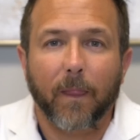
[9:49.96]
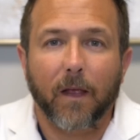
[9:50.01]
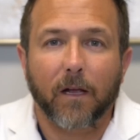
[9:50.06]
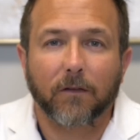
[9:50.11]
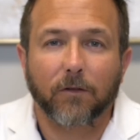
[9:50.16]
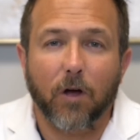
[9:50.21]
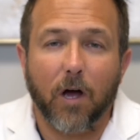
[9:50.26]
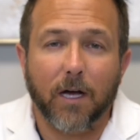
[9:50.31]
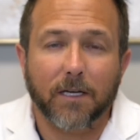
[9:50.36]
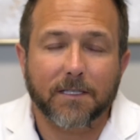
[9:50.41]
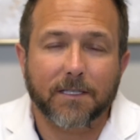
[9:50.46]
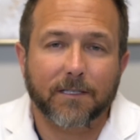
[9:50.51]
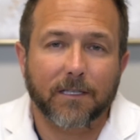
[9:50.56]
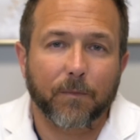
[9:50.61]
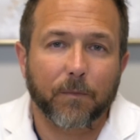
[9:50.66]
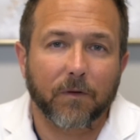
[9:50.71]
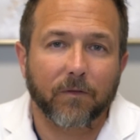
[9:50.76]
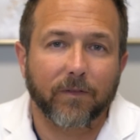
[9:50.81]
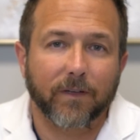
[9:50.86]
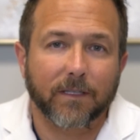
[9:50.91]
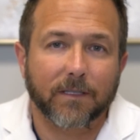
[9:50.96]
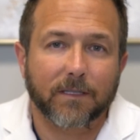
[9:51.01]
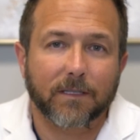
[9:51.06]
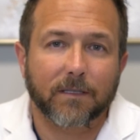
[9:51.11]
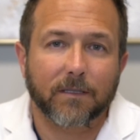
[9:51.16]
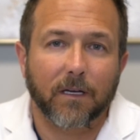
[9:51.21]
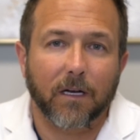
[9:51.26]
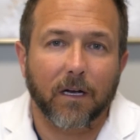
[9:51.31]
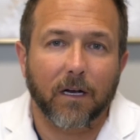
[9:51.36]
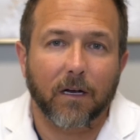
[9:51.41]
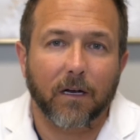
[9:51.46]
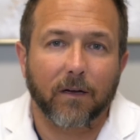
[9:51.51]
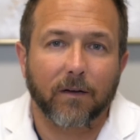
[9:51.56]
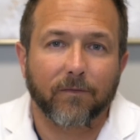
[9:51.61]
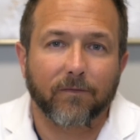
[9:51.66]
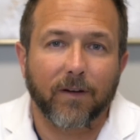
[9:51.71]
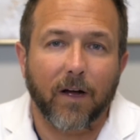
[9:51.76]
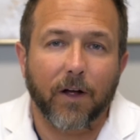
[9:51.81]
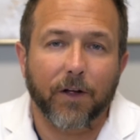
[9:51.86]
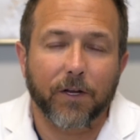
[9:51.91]
lost some of its
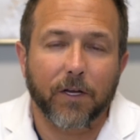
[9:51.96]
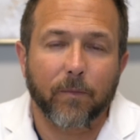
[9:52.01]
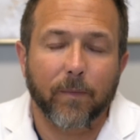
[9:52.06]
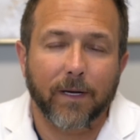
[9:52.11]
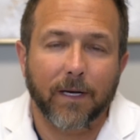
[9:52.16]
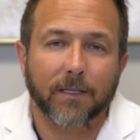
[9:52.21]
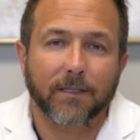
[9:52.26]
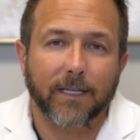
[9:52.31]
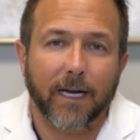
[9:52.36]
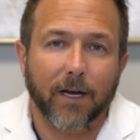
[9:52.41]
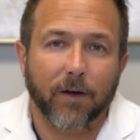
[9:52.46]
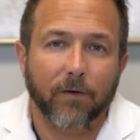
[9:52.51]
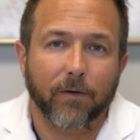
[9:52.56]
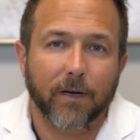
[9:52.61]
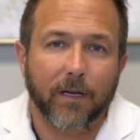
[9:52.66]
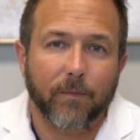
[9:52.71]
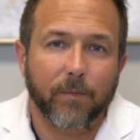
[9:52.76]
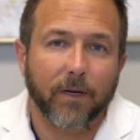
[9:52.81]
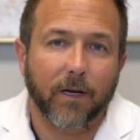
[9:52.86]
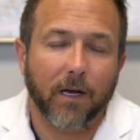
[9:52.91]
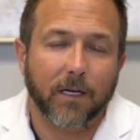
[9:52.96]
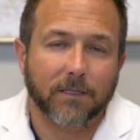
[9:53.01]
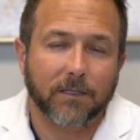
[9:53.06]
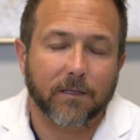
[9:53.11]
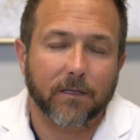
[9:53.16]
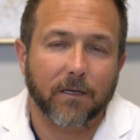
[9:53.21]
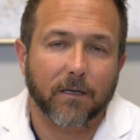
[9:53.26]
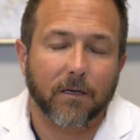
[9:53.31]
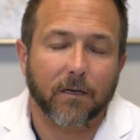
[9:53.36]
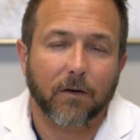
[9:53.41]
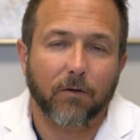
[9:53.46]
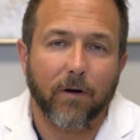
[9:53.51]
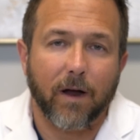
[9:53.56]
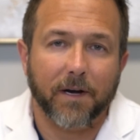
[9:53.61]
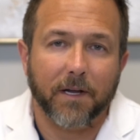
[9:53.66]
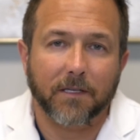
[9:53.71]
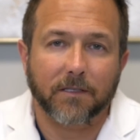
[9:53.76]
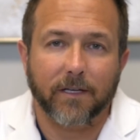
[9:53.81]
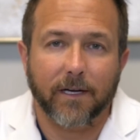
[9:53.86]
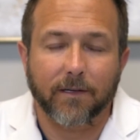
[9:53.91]
volume and integrity because of the
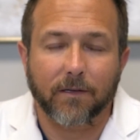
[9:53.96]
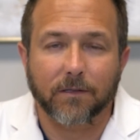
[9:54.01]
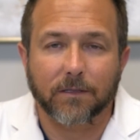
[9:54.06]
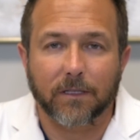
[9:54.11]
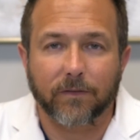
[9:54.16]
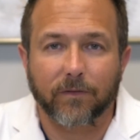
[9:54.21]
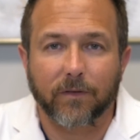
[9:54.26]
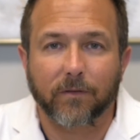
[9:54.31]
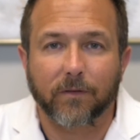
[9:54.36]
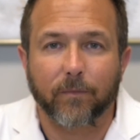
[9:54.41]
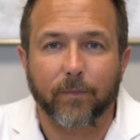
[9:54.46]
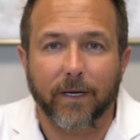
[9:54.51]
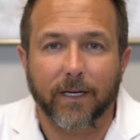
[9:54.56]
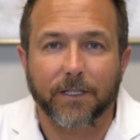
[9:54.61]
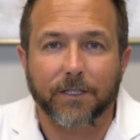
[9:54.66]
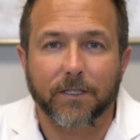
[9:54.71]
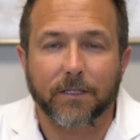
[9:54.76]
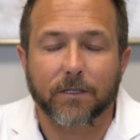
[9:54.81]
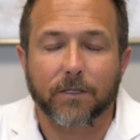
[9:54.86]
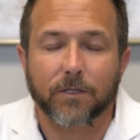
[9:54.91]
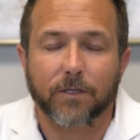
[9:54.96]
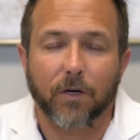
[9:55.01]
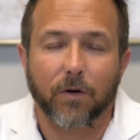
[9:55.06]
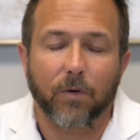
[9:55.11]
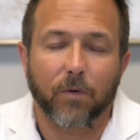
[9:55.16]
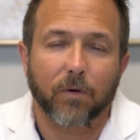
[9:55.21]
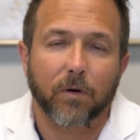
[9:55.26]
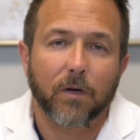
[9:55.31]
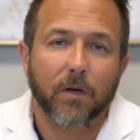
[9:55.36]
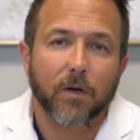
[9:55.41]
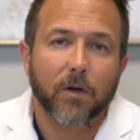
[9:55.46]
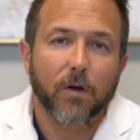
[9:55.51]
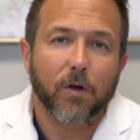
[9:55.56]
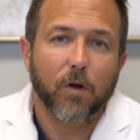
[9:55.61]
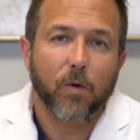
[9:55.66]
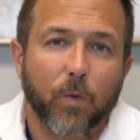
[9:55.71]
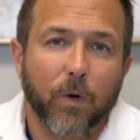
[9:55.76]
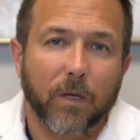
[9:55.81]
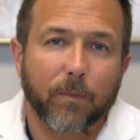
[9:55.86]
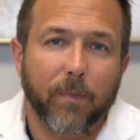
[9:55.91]
chronic cycles of inflammation. So
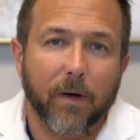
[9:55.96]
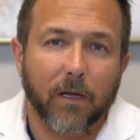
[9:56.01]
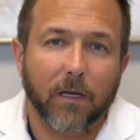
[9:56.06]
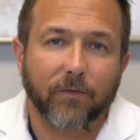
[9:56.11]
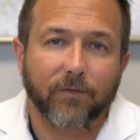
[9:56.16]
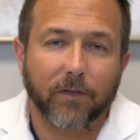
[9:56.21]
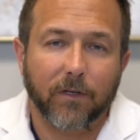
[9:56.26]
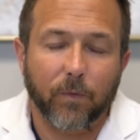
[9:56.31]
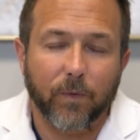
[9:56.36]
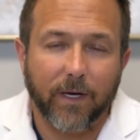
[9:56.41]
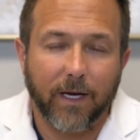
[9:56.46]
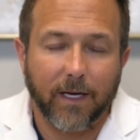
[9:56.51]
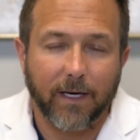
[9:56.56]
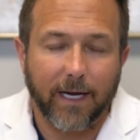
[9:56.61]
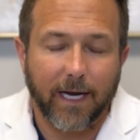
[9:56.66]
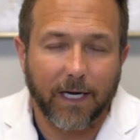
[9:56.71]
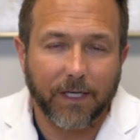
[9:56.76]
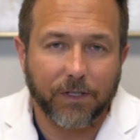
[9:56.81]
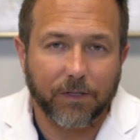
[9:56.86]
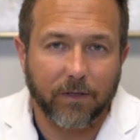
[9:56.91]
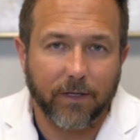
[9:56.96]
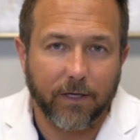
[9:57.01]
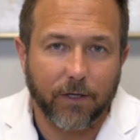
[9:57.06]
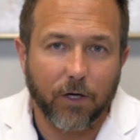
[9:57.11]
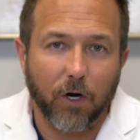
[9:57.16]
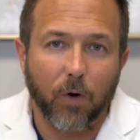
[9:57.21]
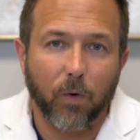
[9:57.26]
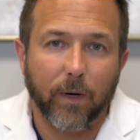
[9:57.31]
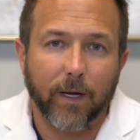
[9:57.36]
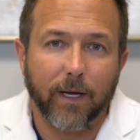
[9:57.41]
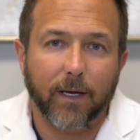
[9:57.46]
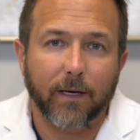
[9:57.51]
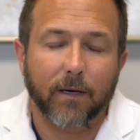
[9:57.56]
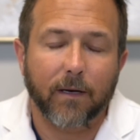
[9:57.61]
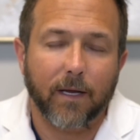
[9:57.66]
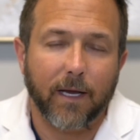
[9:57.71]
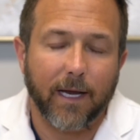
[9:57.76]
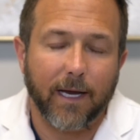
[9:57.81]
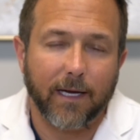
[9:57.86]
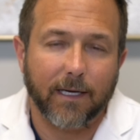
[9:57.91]
with Bellafill, we can actually go in
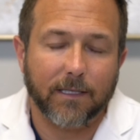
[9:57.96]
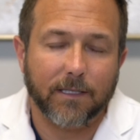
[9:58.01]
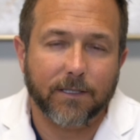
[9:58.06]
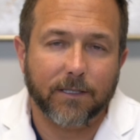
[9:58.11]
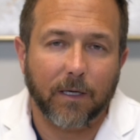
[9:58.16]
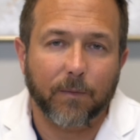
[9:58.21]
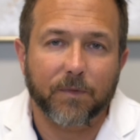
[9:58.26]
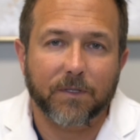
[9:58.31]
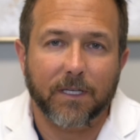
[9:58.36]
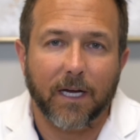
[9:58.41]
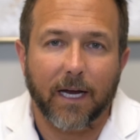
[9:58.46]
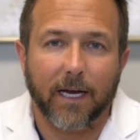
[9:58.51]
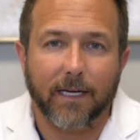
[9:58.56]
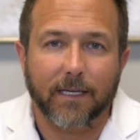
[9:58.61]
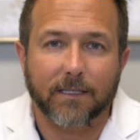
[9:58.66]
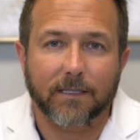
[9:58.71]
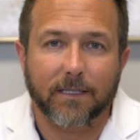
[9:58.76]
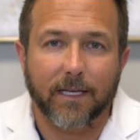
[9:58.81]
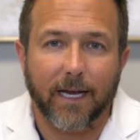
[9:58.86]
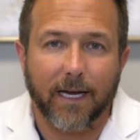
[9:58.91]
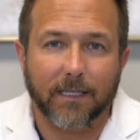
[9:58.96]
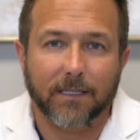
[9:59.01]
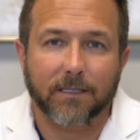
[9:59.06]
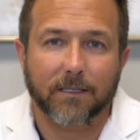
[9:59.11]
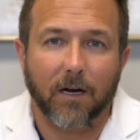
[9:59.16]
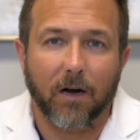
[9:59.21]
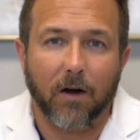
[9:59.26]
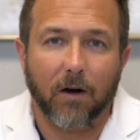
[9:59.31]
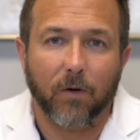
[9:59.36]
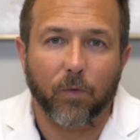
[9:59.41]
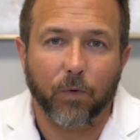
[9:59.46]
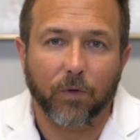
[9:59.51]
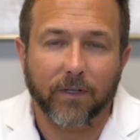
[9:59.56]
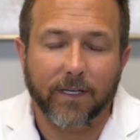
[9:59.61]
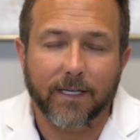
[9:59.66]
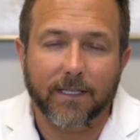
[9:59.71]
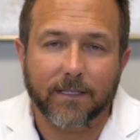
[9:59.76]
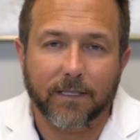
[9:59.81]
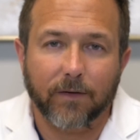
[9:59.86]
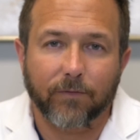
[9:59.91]
and subsize that scar,
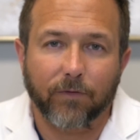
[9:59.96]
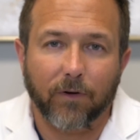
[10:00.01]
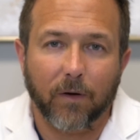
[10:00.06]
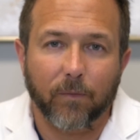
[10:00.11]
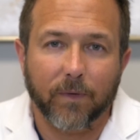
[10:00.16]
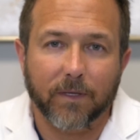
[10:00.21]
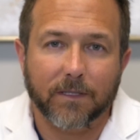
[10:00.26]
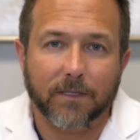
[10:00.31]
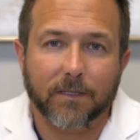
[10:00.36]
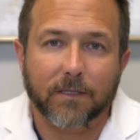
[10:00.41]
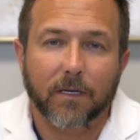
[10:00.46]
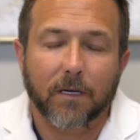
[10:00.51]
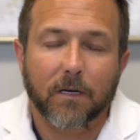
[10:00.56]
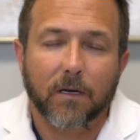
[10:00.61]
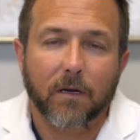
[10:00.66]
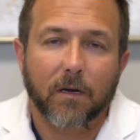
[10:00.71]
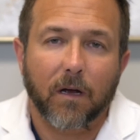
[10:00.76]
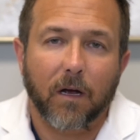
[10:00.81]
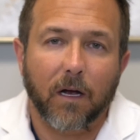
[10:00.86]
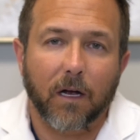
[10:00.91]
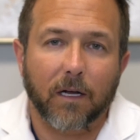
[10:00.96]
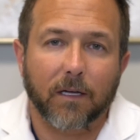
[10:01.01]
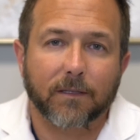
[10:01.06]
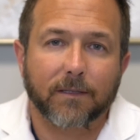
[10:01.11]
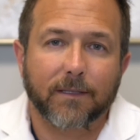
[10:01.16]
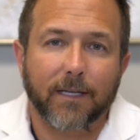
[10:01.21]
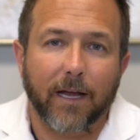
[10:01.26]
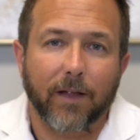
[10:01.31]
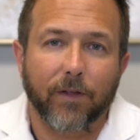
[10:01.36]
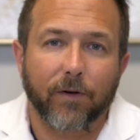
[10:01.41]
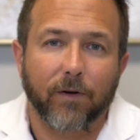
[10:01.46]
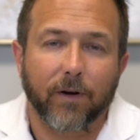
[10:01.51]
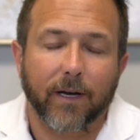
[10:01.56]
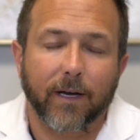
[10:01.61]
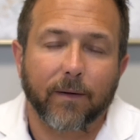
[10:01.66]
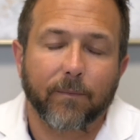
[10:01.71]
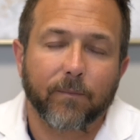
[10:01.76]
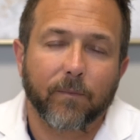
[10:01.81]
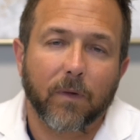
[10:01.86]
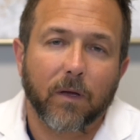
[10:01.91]
release it from its
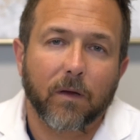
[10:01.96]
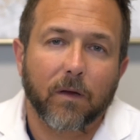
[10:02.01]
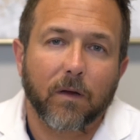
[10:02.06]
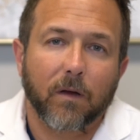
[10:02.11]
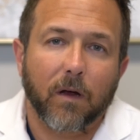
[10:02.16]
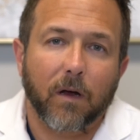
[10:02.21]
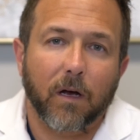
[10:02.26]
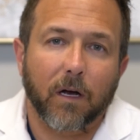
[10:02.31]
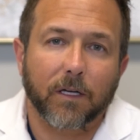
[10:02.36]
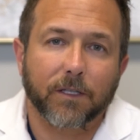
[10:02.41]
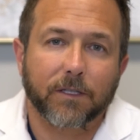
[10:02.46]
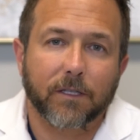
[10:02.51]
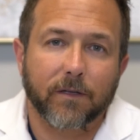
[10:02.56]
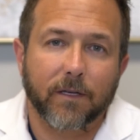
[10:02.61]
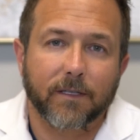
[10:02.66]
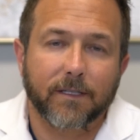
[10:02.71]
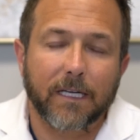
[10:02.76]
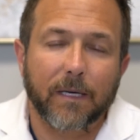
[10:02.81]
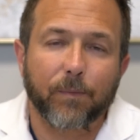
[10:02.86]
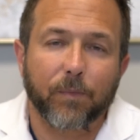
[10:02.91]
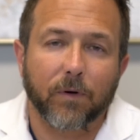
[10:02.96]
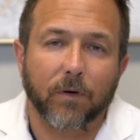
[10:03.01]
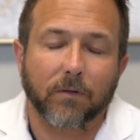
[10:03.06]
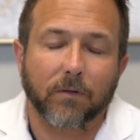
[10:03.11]
tethering to the deeper